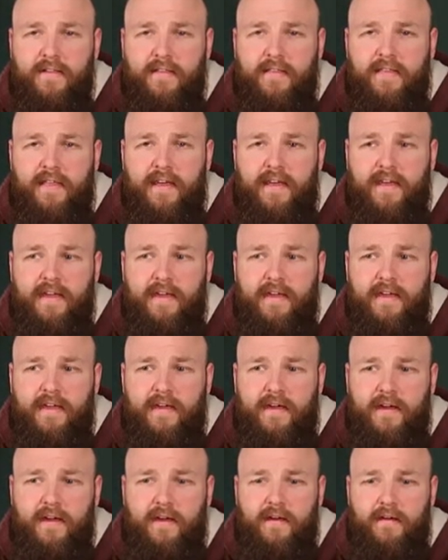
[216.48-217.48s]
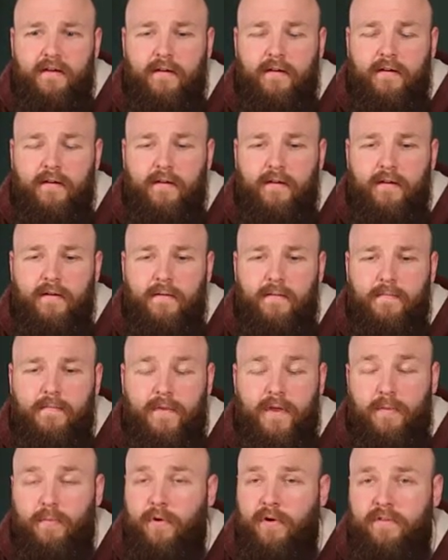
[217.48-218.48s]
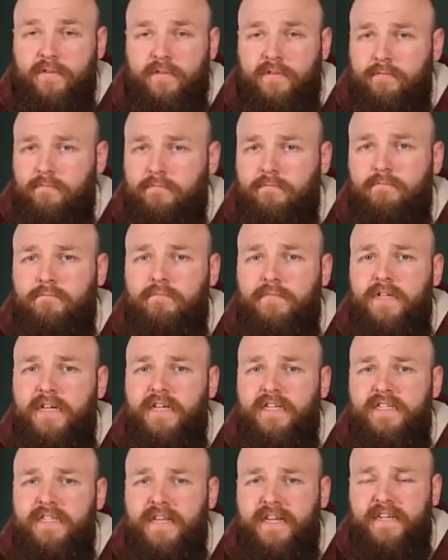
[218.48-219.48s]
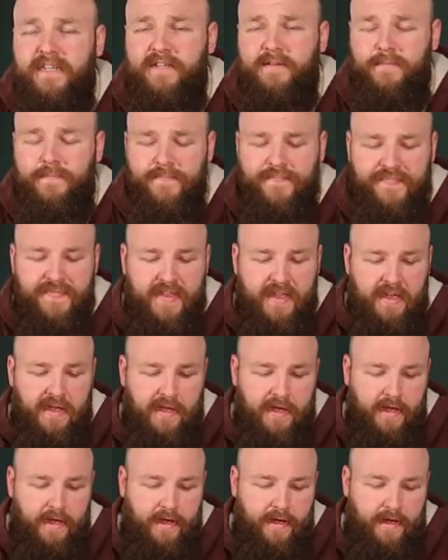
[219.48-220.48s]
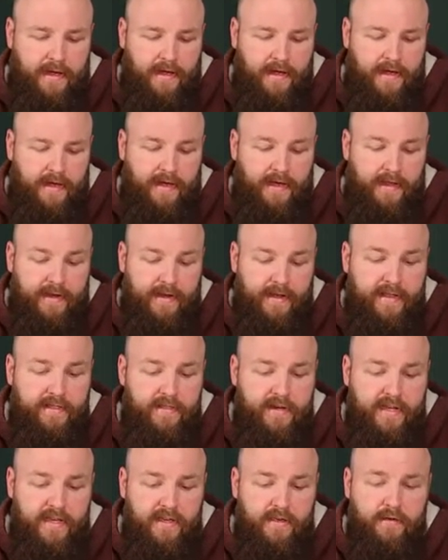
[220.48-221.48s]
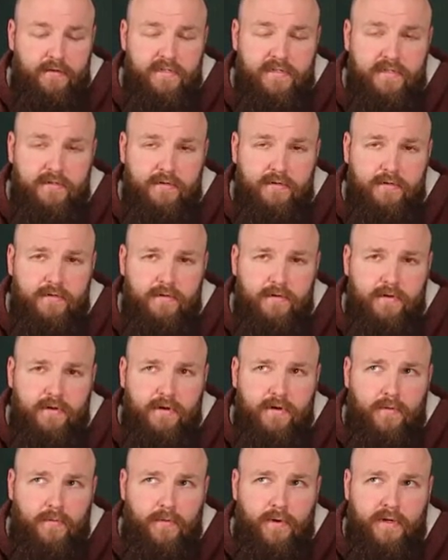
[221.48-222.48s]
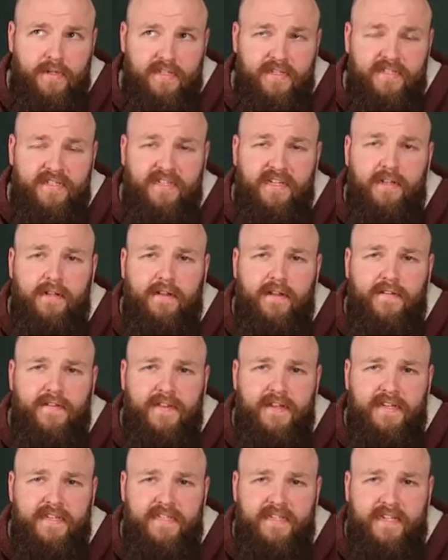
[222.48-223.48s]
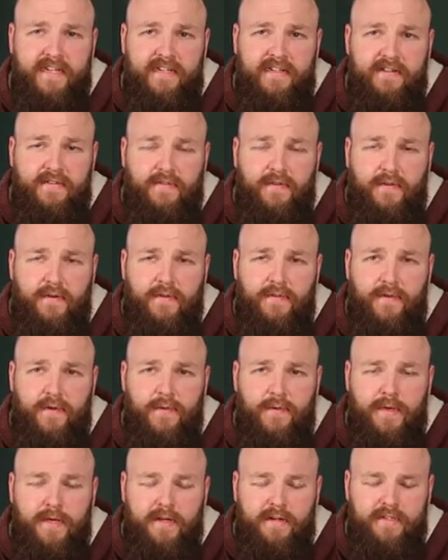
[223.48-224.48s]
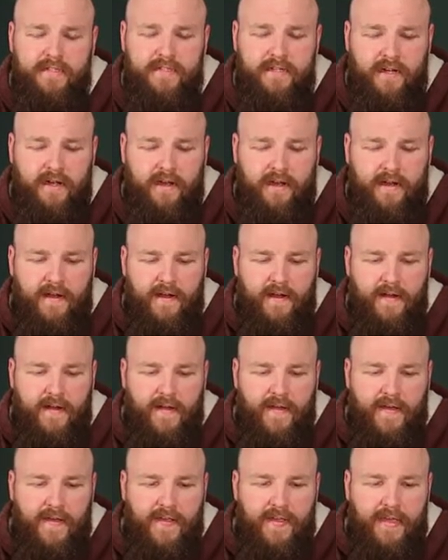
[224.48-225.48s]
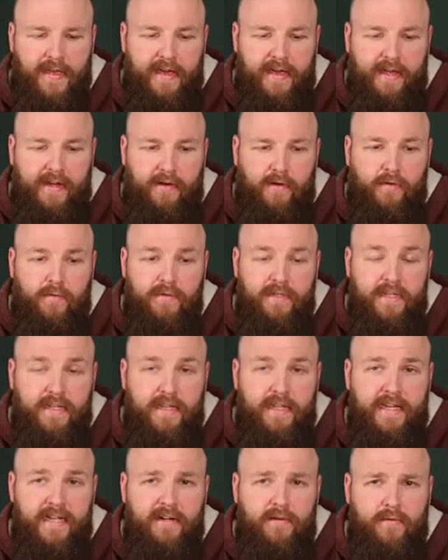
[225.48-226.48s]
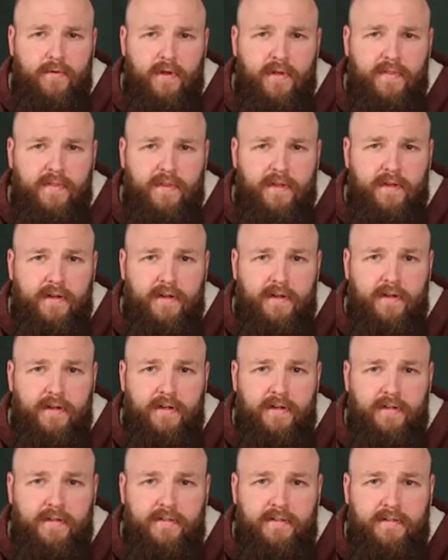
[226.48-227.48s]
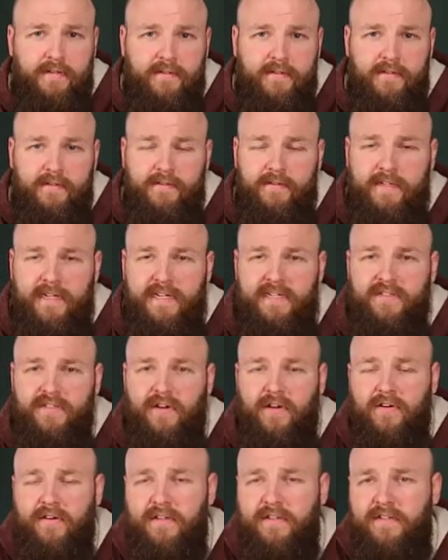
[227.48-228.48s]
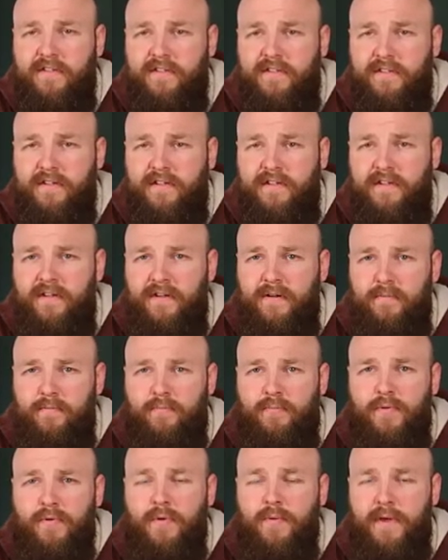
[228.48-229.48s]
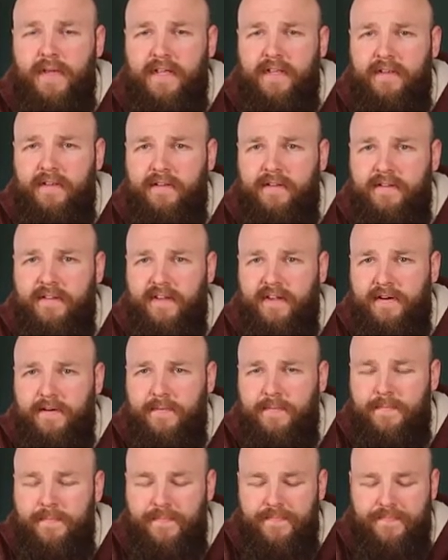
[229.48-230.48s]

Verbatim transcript: they, they bought the estate. And Hendrik used to run a still on the estate for a few years and only later on uh, they started brewing there.